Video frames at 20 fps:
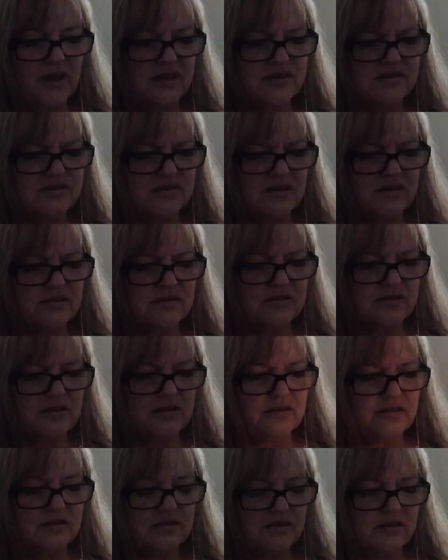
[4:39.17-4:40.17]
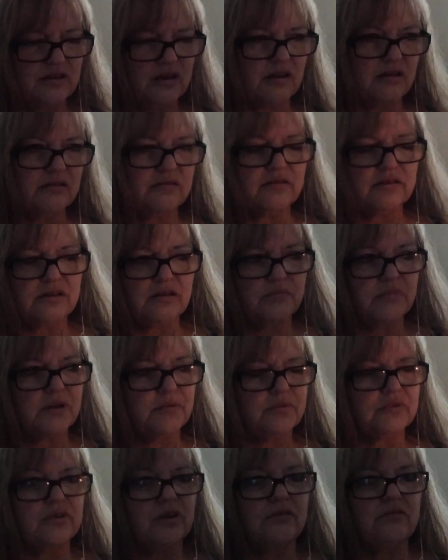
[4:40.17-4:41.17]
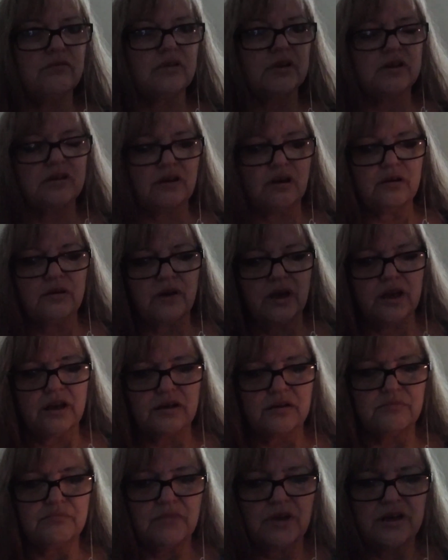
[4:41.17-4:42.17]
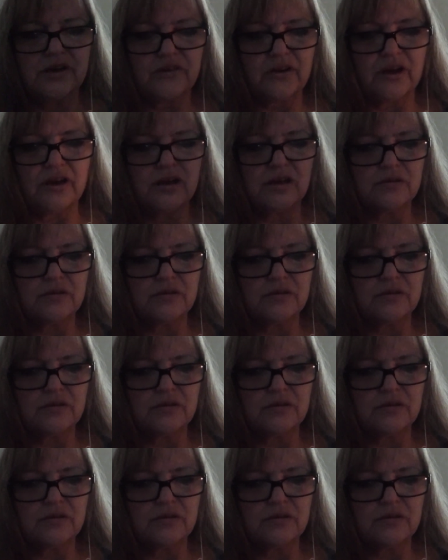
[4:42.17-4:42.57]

it's not, some people don't really know how to meditate.